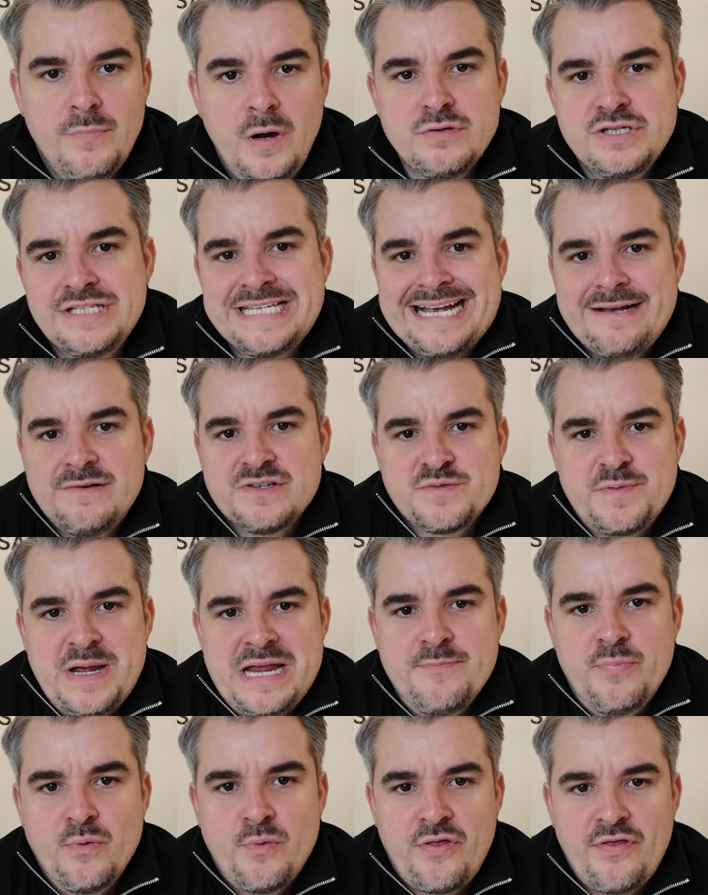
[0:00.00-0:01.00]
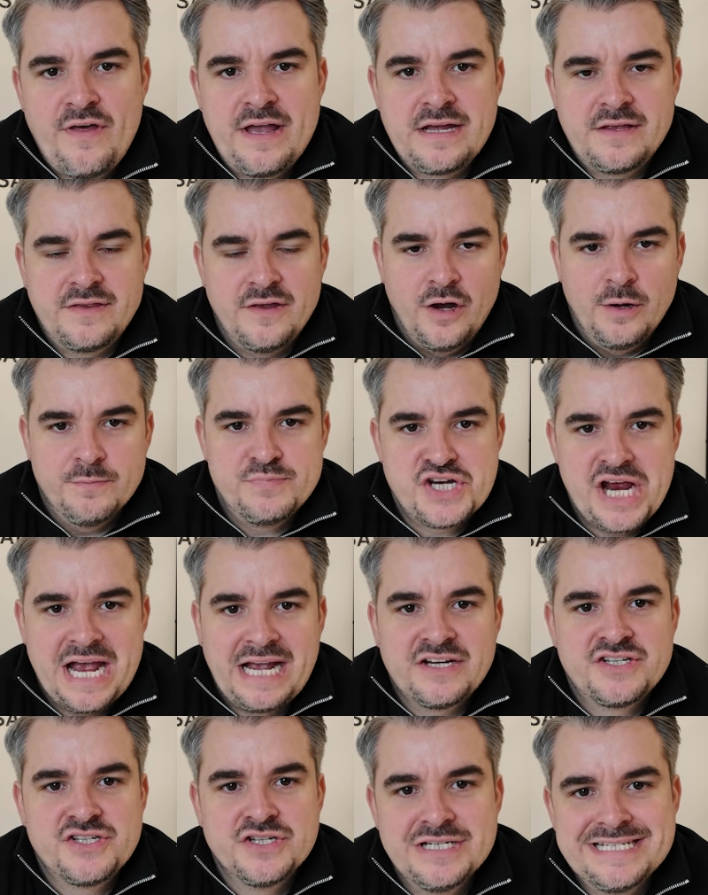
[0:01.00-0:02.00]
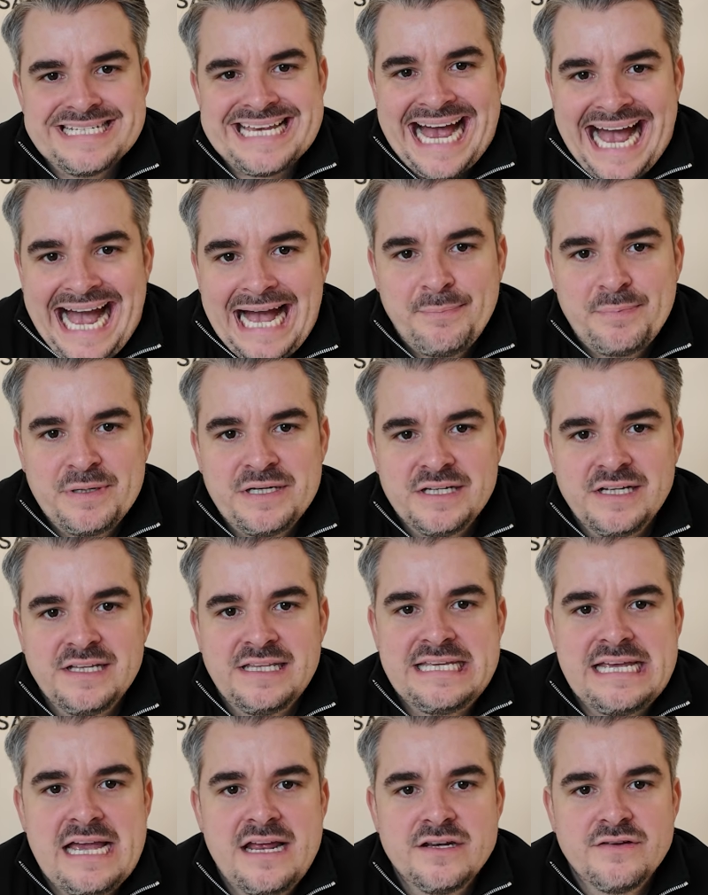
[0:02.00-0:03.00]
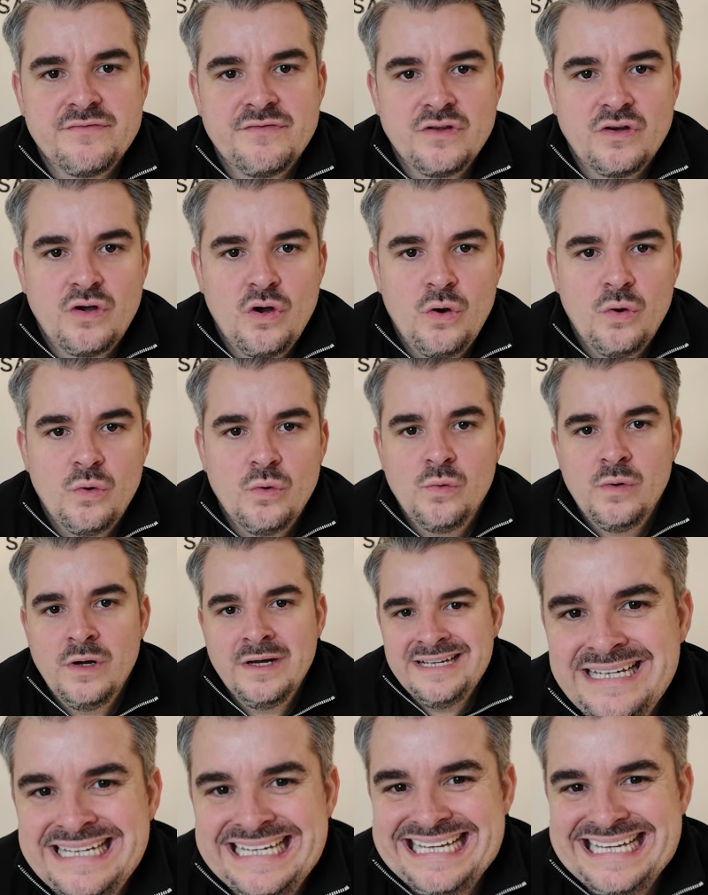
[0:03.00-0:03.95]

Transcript: Most salespeople think that objections happen at the end of the call.